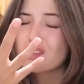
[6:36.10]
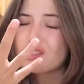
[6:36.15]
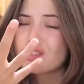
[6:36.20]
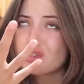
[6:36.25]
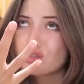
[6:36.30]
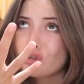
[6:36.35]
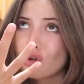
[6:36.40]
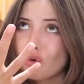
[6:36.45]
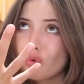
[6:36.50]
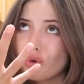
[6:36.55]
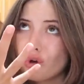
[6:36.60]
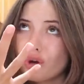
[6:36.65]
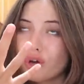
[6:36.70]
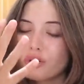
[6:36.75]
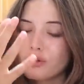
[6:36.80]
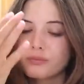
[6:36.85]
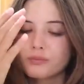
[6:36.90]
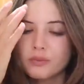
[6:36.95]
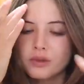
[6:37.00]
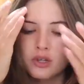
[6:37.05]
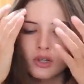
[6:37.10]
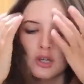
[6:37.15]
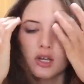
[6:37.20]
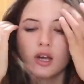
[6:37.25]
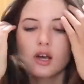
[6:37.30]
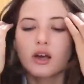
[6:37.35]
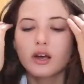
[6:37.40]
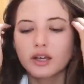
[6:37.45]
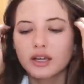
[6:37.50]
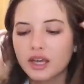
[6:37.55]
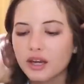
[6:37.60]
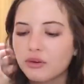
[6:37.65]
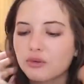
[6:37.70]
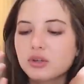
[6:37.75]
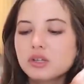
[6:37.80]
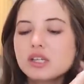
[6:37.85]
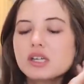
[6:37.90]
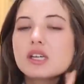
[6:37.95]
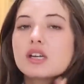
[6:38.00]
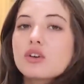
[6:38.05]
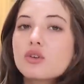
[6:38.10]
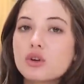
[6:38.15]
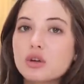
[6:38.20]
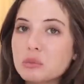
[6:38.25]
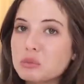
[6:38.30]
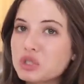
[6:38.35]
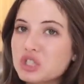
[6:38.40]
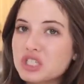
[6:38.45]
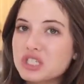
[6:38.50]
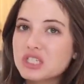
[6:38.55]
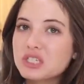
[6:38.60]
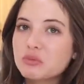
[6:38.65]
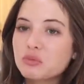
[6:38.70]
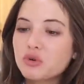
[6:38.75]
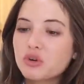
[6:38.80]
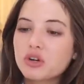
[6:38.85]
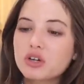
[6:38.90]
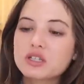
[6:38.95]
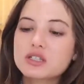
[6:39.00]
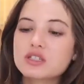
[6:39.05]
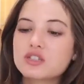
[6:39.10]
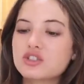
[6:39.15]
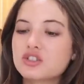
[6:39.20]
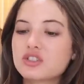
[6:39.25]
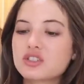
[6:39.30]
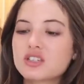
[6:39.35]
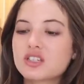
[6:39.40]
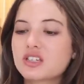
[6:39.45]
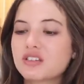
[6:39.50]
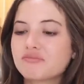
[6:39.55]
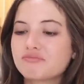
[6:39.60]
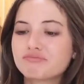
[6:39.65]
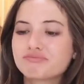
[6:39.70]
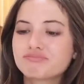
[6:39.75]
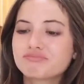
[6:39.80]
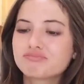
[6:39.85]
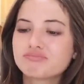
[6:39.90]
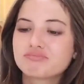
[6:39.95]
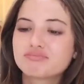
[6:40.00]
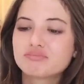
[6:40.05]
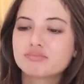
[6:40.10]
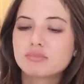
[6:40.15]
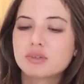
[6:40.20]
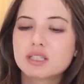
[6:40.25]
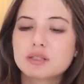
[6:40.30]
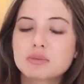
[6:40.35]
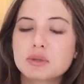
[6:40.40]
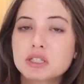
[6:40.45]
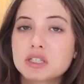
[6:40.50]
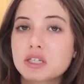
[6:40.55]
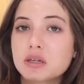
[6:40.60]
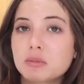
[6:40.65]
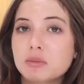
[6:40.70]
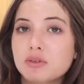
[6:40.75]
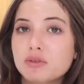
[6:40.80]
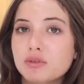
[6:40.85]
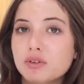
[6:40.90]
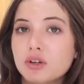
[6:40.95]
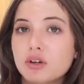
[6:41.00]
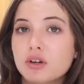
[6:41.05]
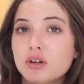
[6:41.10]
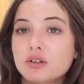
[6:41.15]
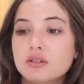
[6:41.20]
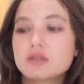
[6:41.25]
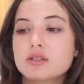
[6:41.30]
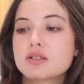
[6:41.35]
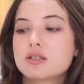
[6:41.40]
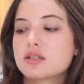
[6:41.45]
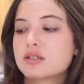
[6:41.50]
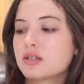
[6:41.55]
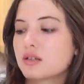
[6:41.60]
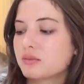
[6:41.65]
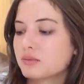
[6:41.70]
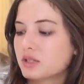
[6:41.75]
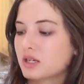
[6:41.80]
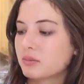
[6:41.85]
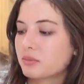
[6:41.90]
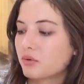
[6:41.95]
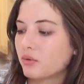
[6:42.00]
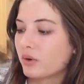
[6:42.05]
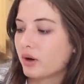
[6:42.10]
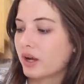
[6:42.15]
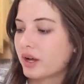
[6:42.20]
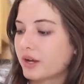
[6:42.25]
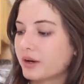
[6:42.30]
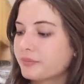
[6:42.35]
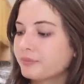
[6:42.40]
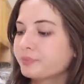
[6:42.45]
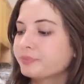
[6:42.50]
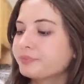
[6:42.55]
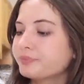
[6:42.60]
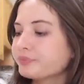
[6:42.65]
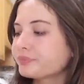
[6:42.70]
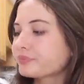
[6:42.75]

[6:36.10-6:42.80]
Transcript: So good. I can't really eat cream cheese anymore because it just like makes my tummy feel some type of way,